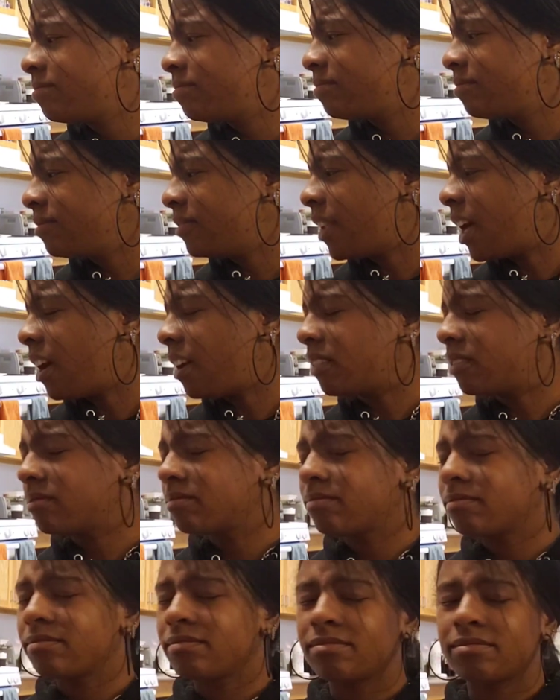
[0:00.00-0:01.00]
no,
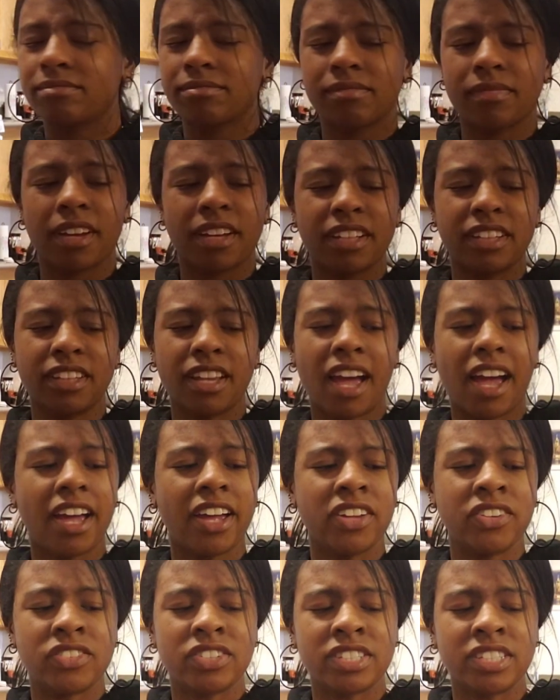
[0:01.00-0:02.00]

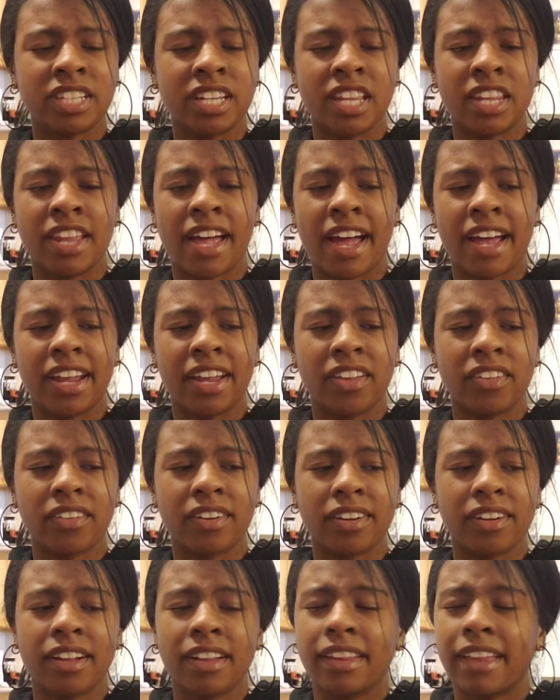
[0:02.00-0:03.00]
not interested in that
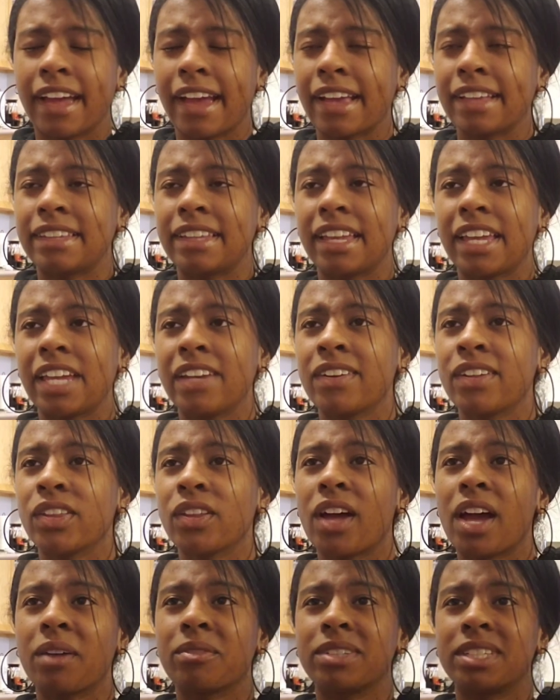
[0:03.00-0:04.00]
either. Like I said, even
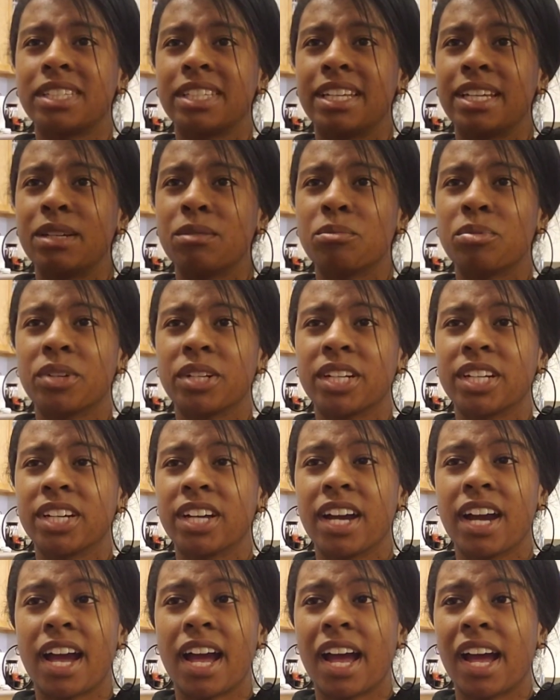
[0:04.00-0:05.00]
though I was getting pretty
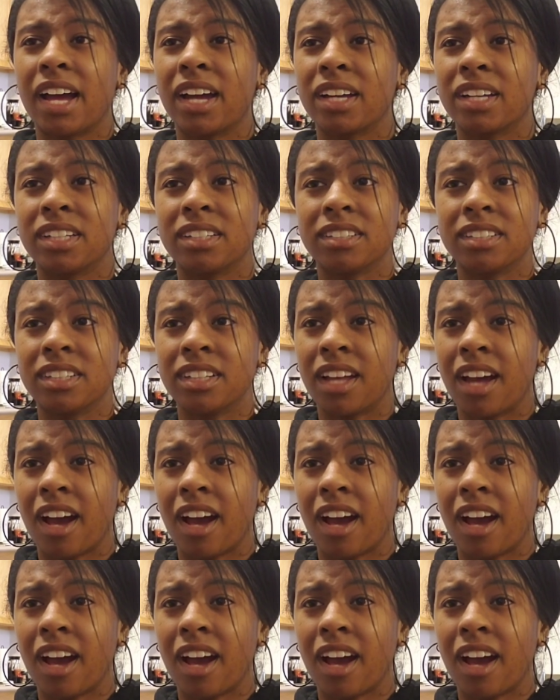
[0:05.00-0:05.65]
good, I